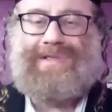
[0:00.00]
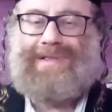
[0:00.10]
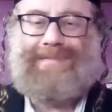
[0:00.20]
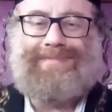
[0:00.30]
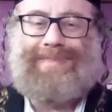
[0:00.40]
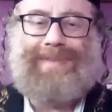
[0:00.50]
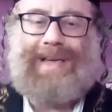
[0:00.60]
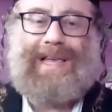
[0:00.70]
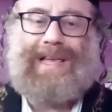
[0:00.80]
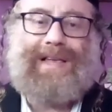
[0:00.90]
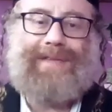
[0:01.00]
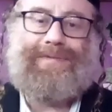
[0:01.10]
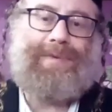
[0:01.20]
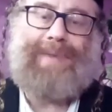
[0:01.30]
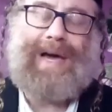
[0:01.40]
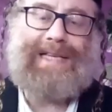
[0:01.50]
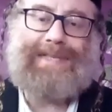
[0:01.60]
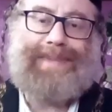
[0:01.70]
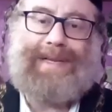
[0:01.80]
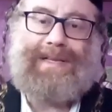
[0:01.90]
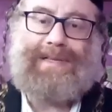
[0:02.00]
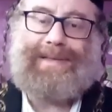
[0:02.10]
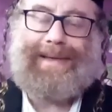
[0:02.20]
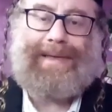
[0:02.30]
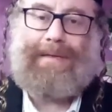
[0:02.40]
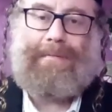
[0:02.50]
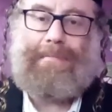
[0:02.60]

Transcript: So like from my experience, like